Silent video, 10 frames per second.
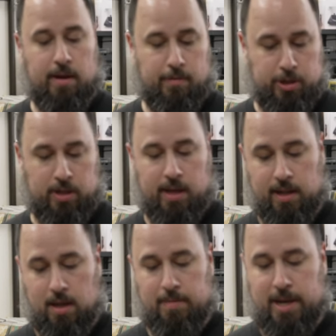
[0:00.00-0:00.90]
original
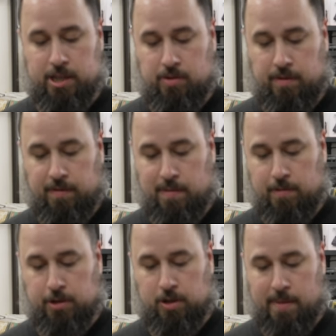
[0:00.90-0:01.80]
analog mastering from the
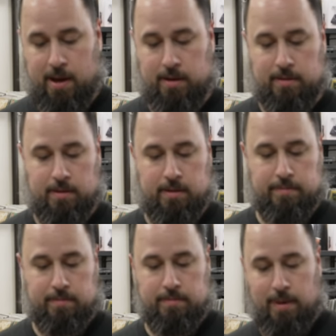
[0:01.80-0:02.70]
original
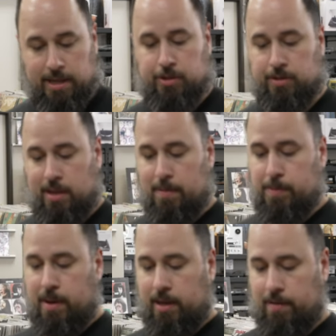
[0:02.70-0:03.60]
master tapes
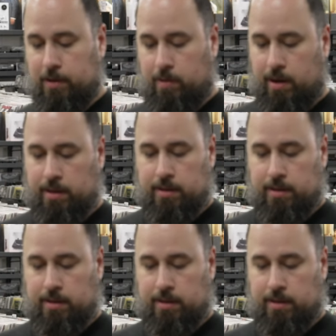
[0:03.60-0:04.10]
by Kevin Gray.